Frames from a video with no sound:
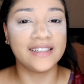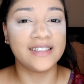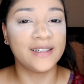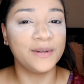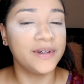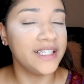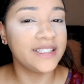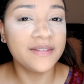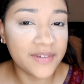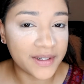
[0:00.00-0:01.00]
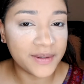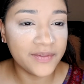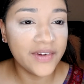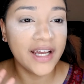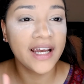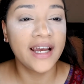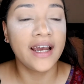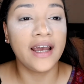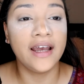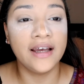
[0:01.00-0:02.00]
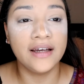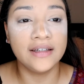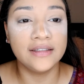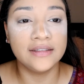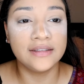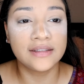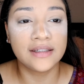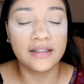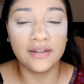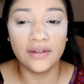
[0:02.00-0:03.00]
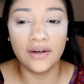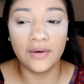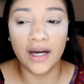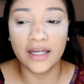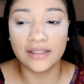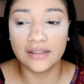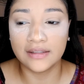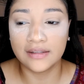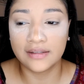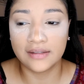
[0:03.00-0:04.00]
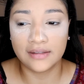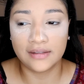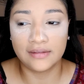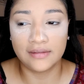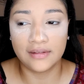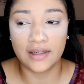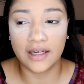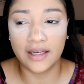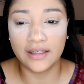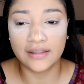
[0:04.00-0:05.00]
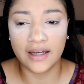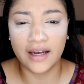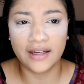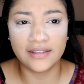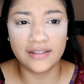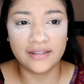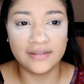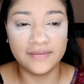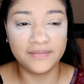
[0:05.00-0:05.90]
I still wanted to film, and I guess I had to